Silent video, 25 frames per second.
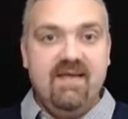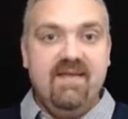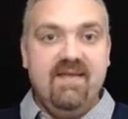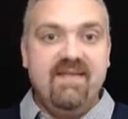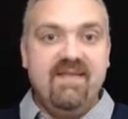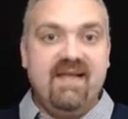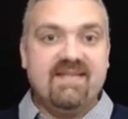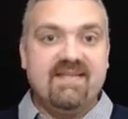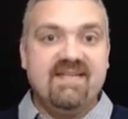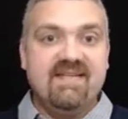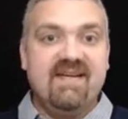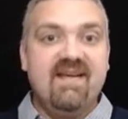
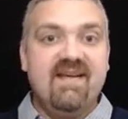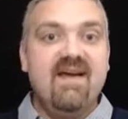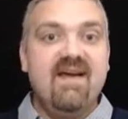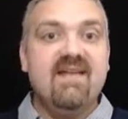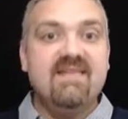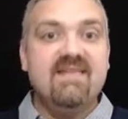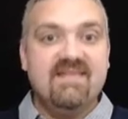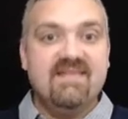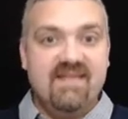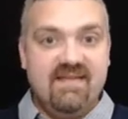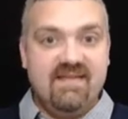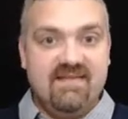That's a
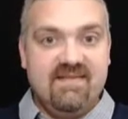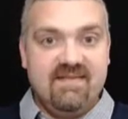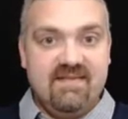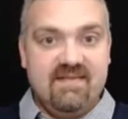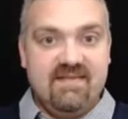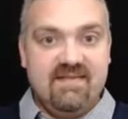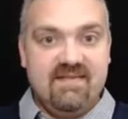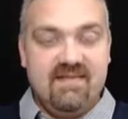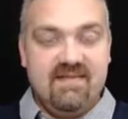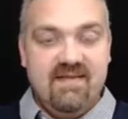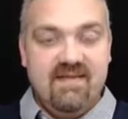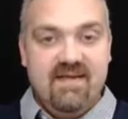
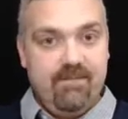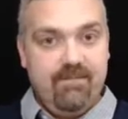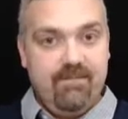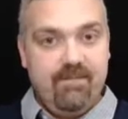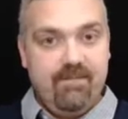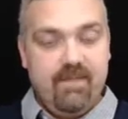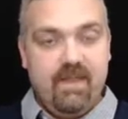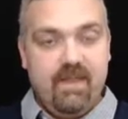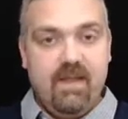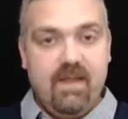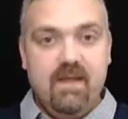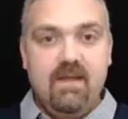consensus.
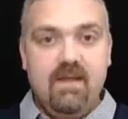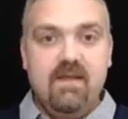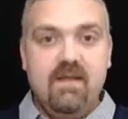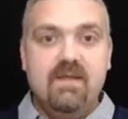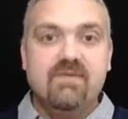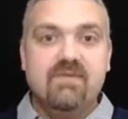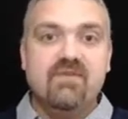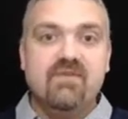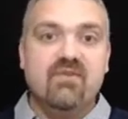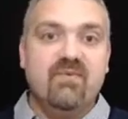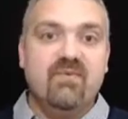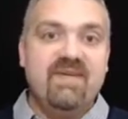
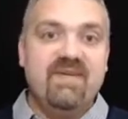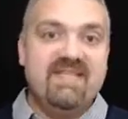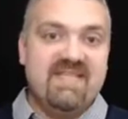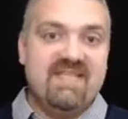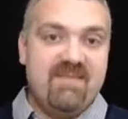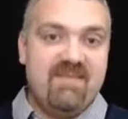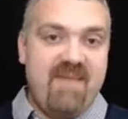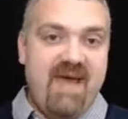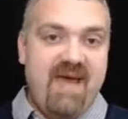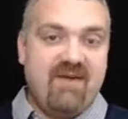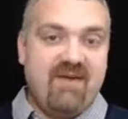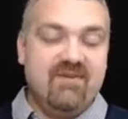So the reason
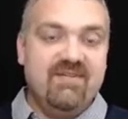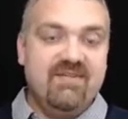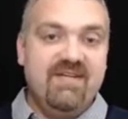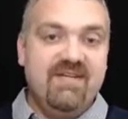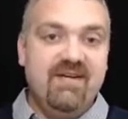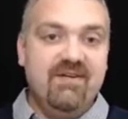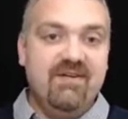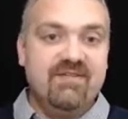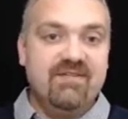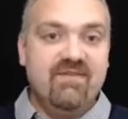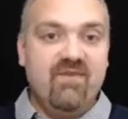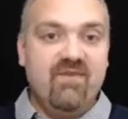it matters here is, of